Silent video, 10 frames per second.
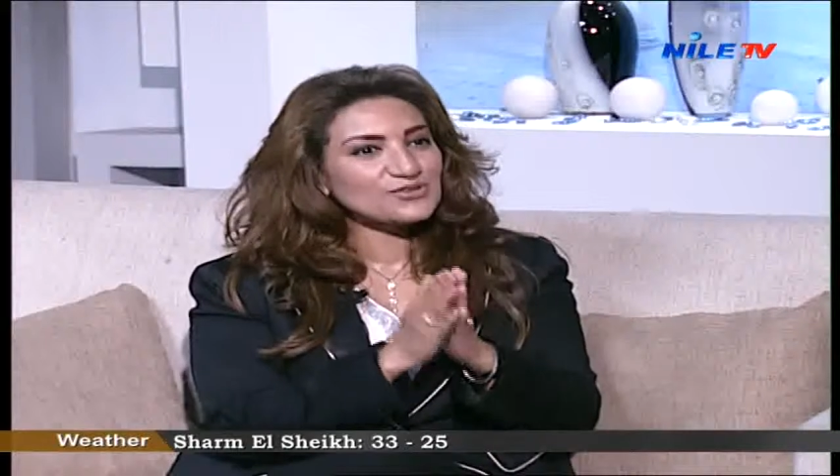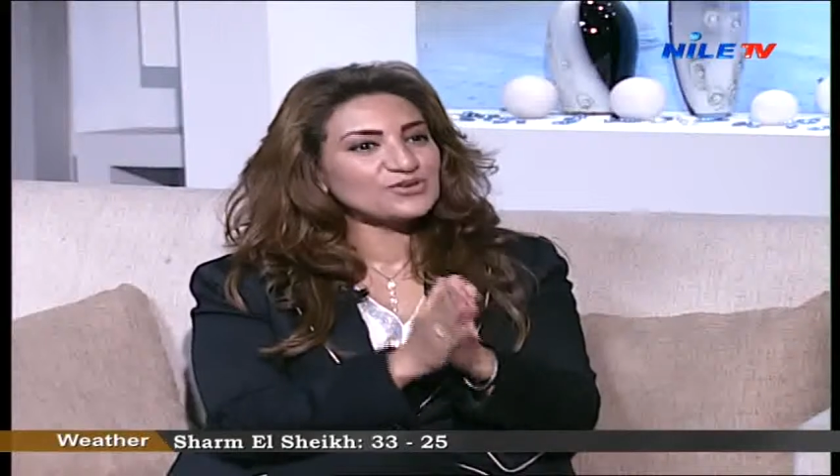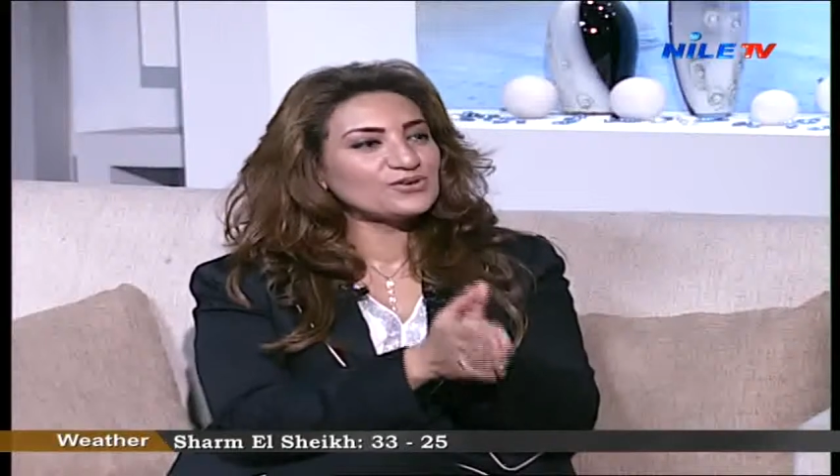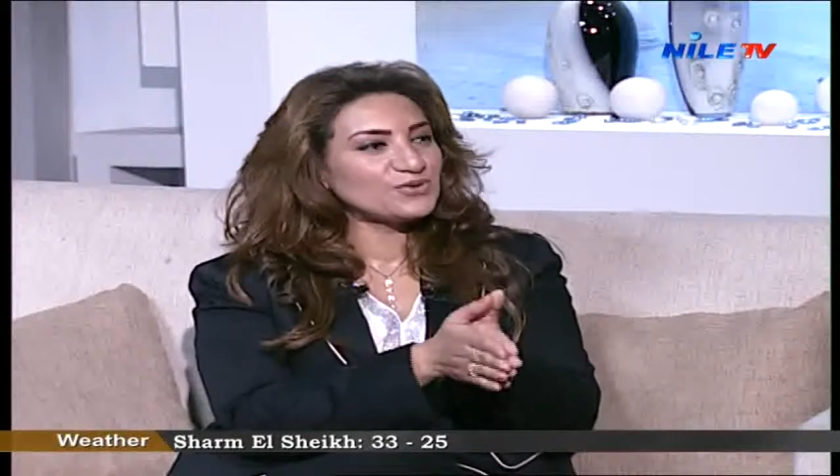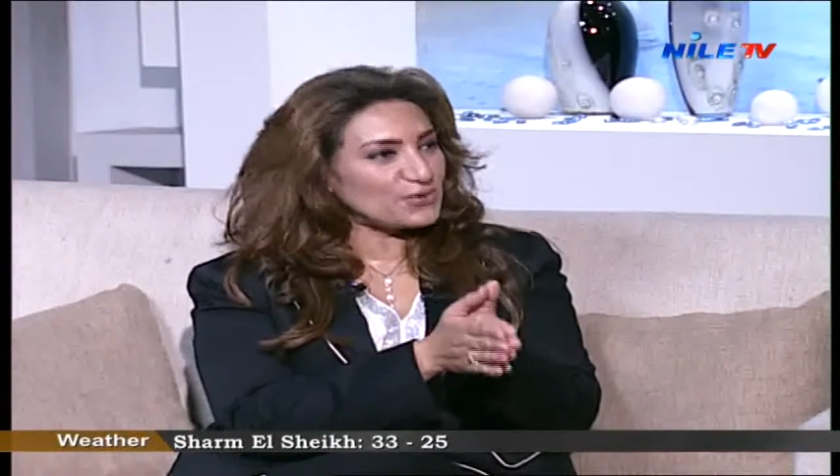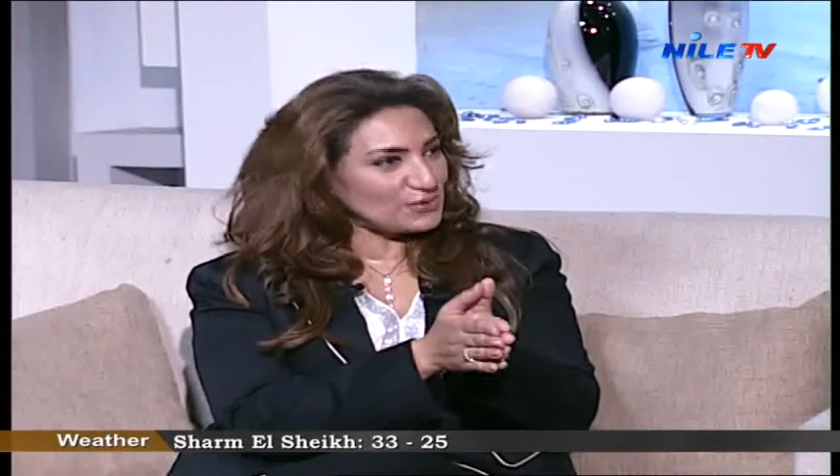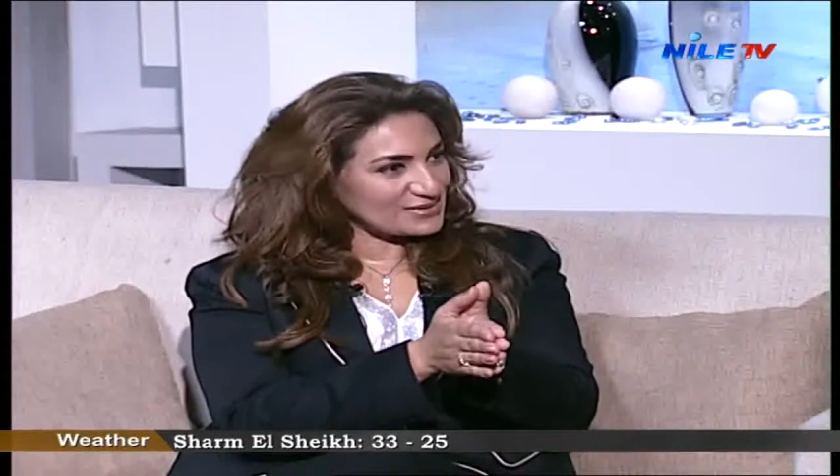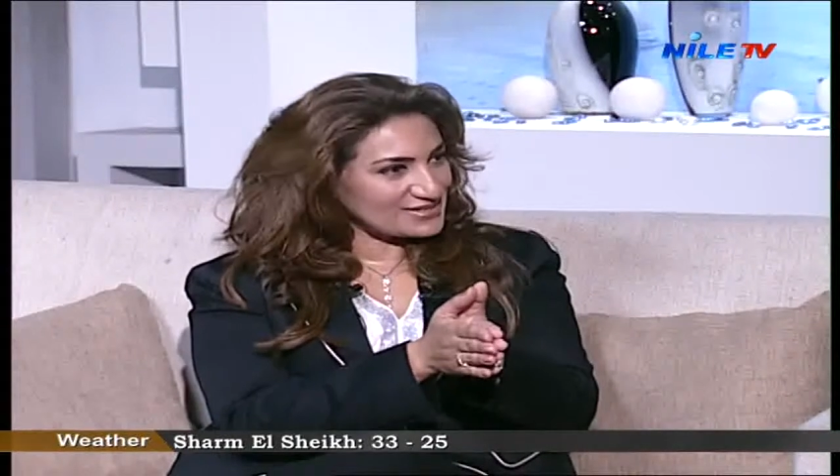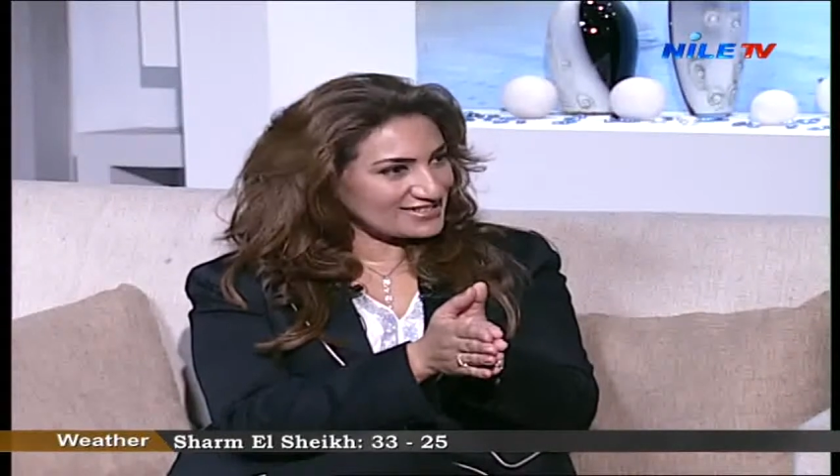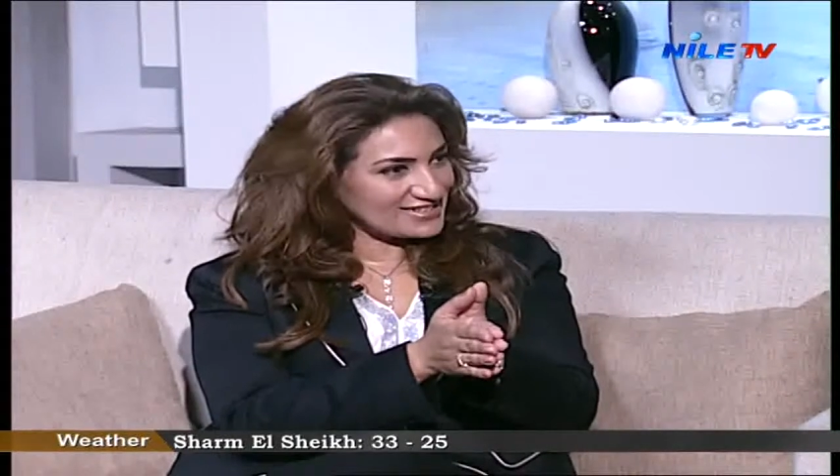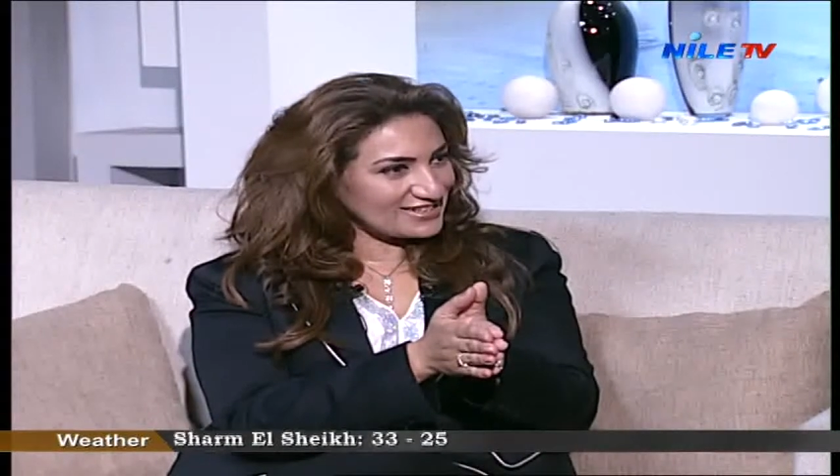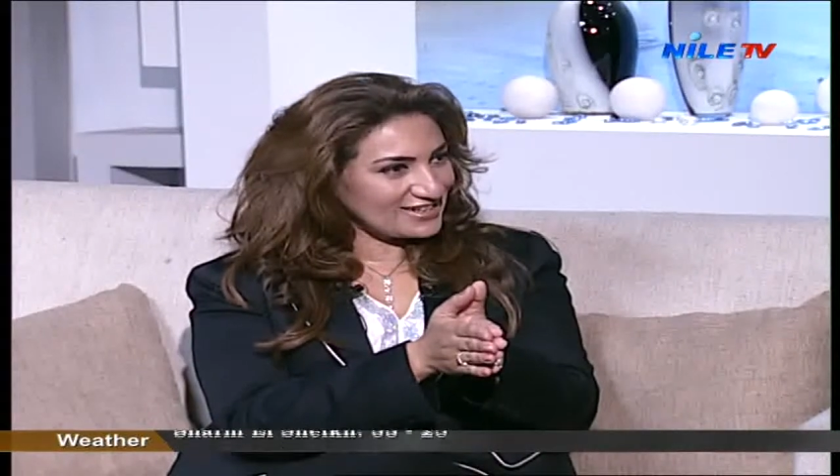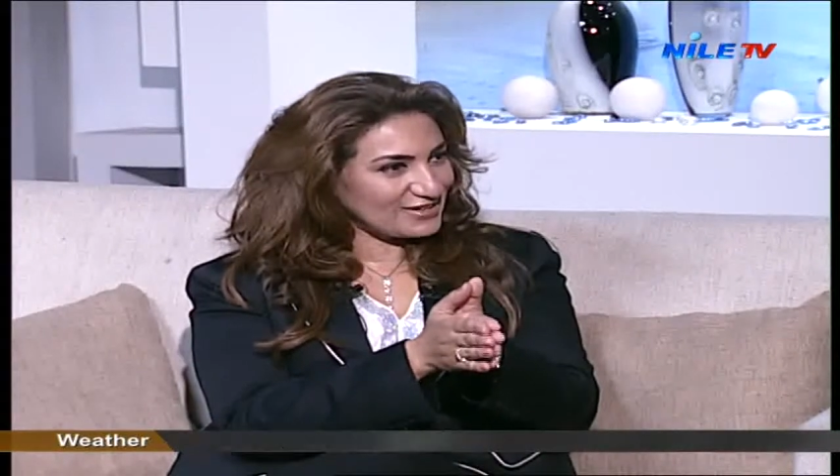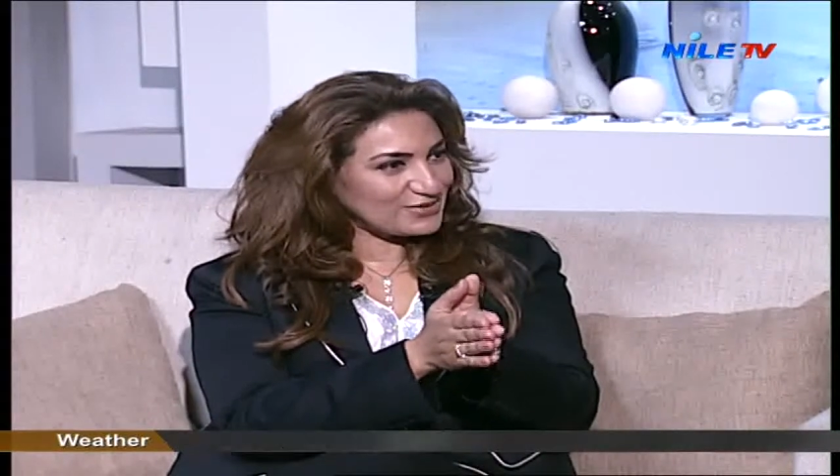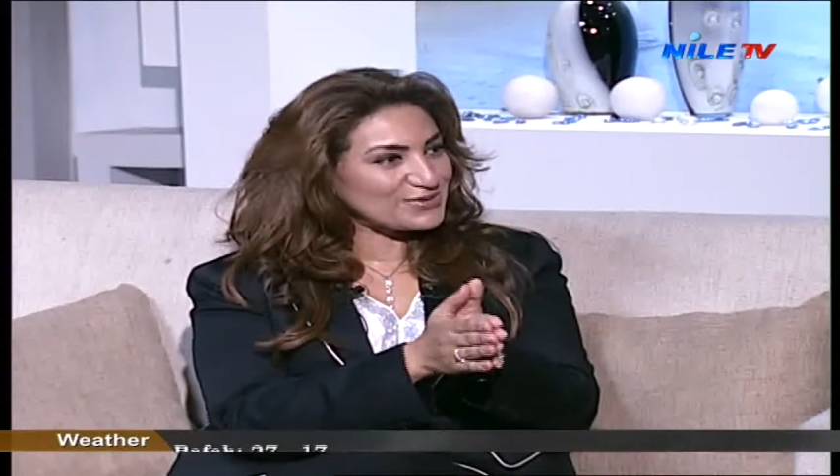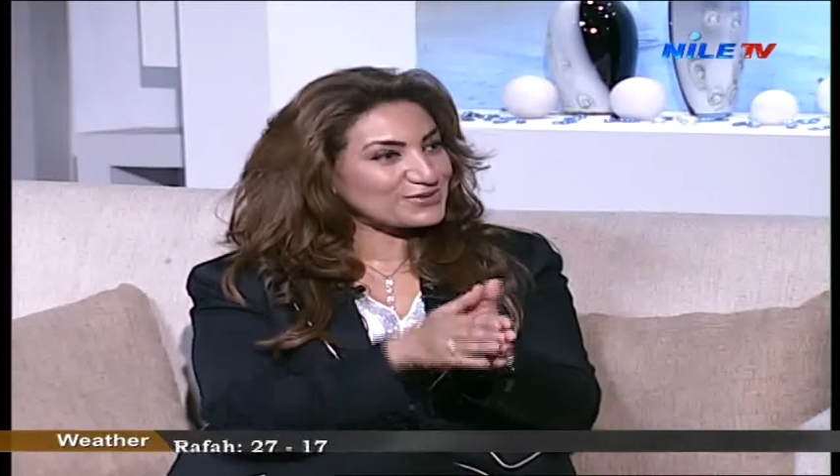your own goals in